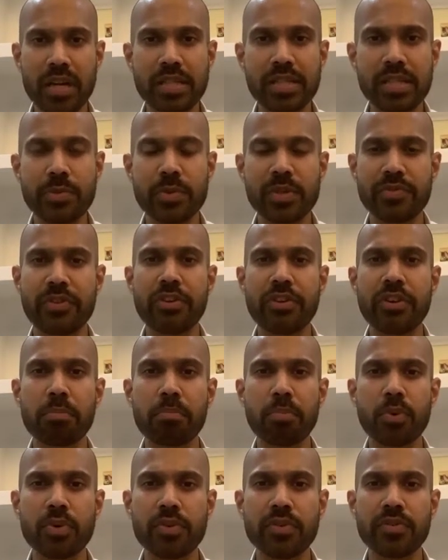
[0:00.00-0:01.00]
it was very
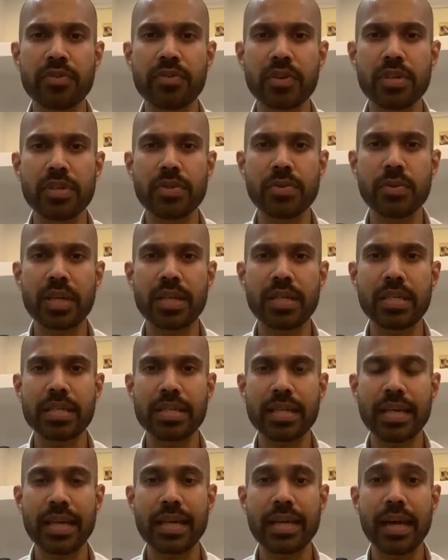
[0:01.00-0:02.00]
important for us to
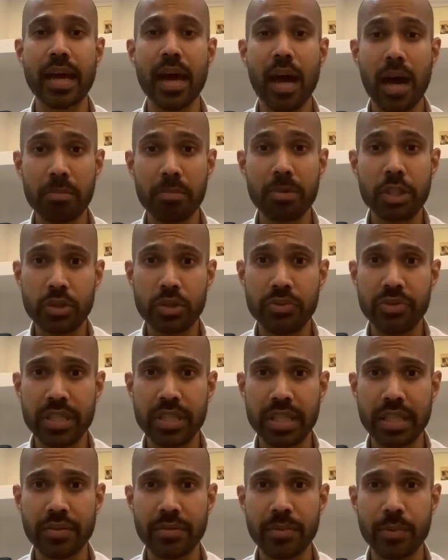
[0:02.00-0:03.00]
understand our
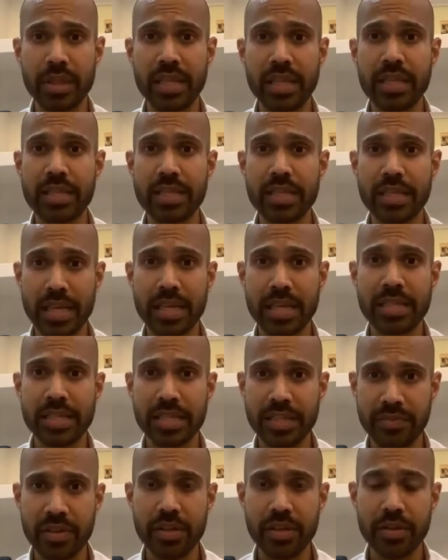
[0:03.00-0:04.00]
maturity within
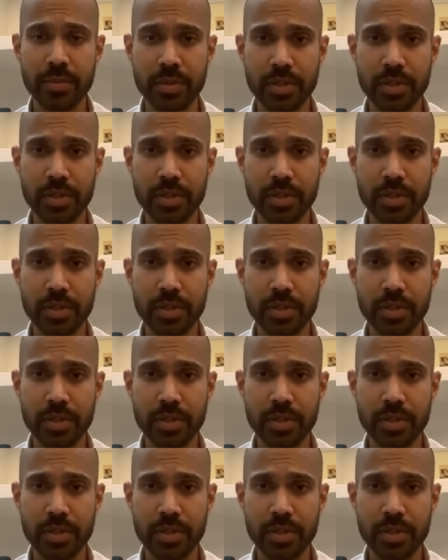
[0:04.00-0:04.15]
DICV,